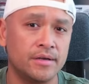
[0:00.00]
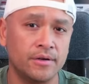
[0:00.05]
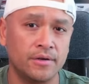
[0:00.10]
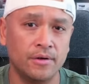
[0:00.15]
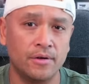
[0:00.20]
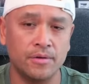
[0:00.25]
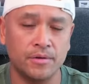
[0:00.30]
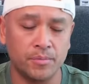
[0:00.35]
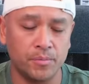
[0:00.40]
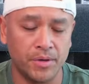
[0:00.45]

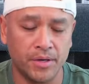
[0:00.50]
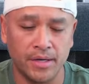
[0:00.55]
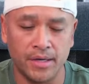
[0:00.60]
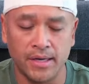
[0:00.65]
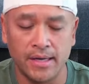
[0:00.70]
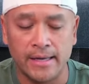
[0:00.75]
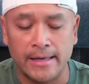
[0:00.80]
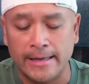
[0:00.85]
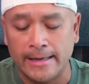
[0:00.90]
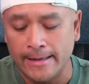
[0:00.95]

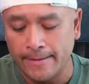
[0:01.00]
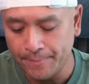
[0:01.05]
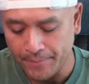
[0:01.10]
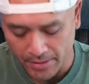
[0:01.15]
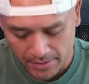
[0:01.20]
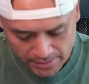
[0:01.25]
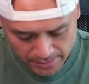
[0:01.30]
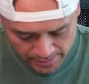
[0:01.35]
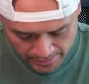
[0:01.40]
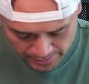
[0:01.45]

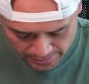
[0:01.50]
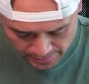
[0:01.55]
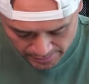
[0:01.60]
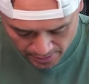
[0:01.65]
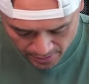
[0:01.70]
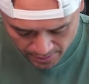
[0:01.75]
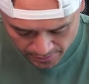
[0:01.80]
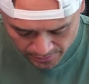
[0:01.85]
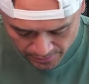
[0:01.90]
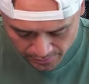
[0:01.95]
It's not,